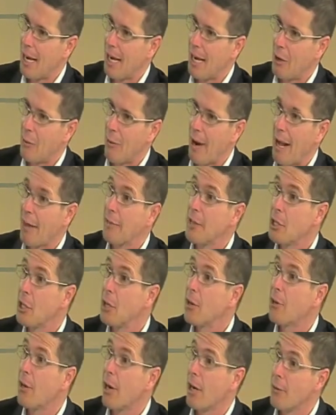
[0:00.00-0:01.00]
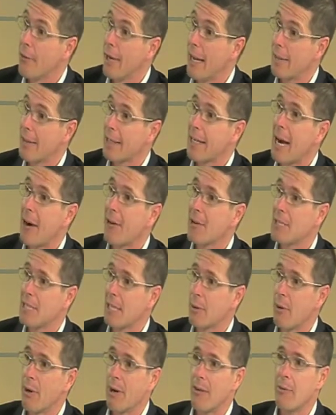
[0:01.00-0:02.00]
around the euro, around the
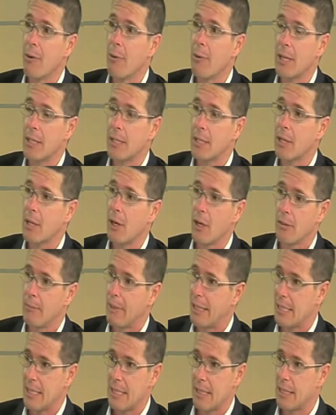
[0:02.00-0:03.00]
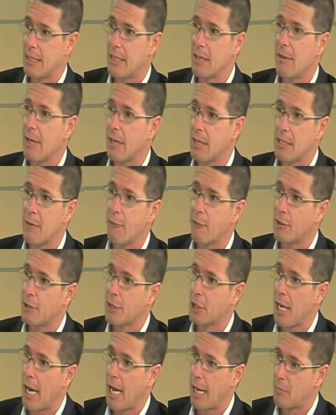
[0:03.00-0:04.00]
currency, where everyone's economy is in different
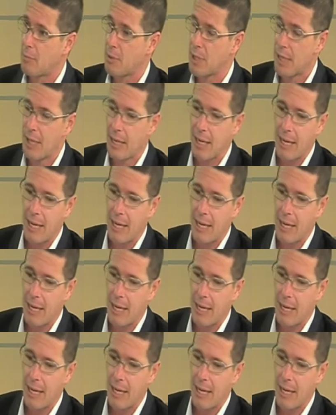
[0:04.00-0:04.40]
shapes.